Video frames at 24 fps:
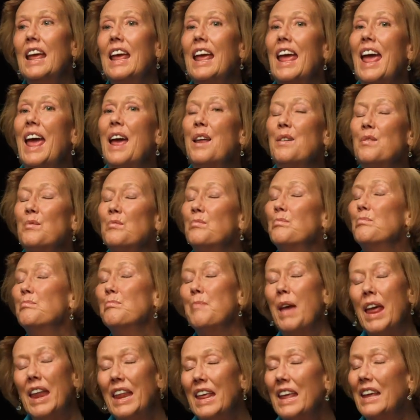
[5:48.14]
and
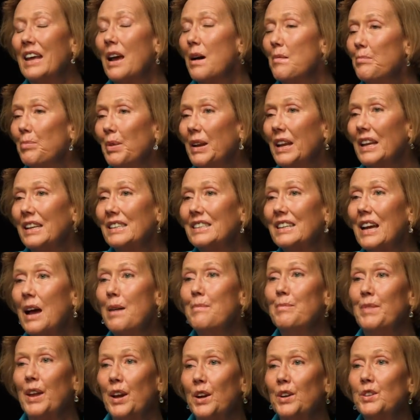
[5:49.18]
many companies come
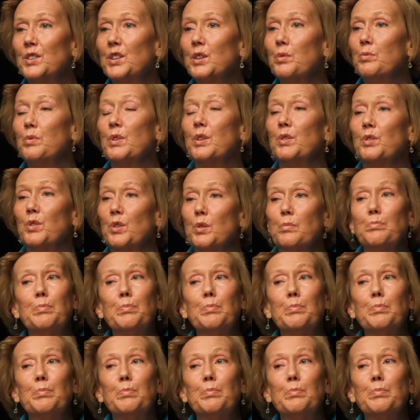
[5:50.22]
there to recruit.